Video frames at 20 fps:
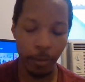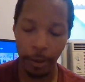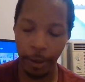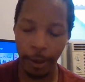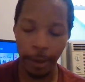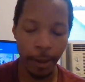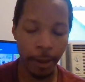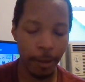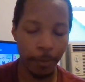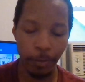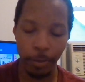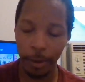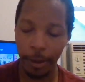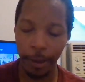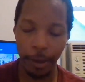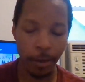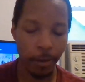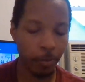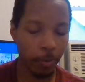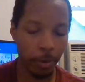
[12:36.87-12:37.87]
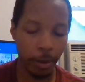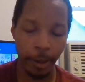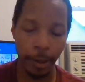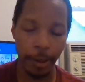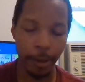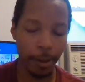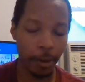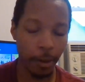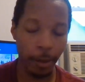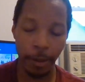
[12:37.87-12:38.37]
Please, please,
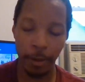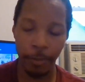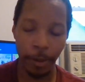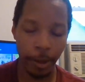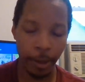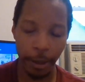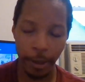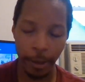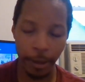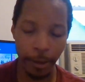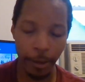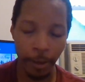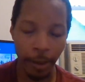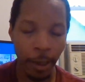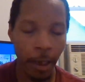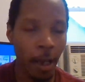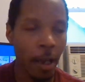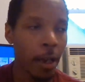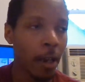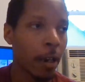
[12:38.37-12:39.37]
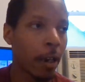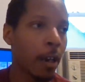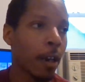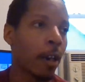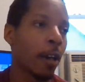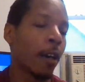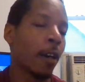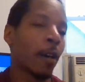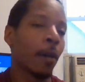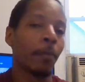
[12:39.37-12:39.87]
please let it be good.
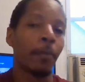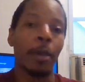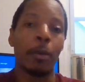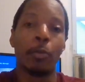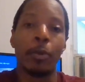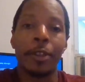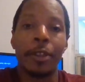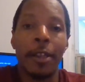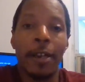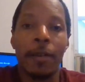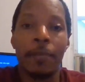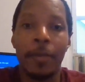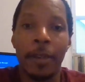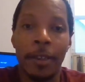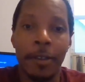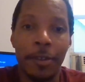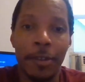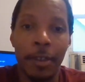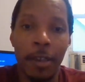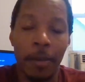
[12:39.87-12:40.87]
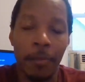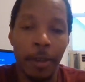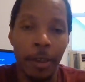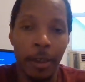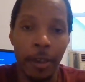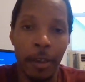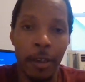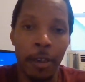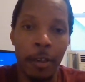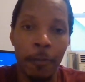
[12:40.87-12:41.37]
And with that being said, I'm
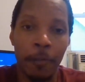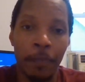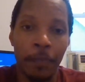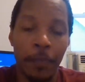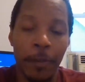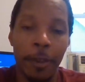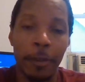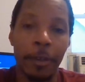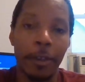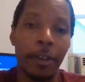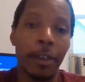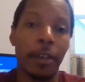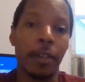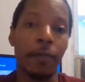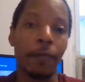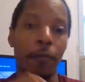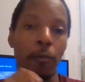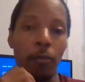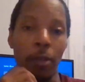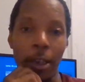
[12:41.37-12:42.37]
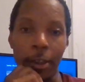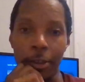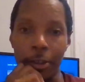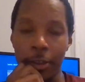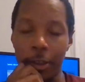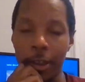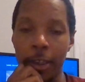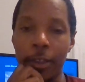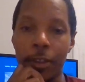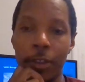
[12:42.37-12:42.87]
gonna go. I want to thank you for
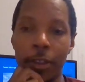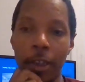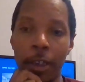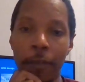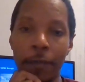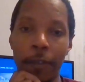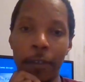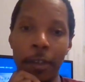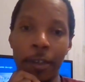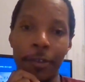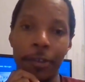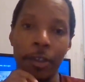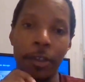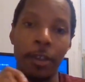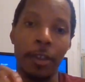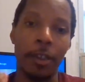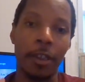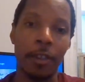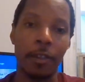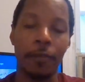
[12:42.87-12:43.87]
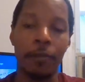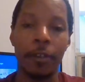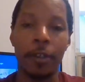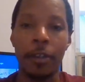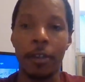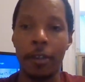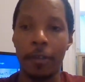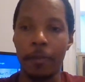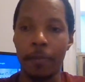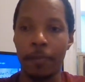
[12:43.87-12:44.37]
watching. Stay safe, and I'll see you in the next
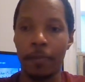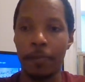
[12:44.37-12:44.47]
video.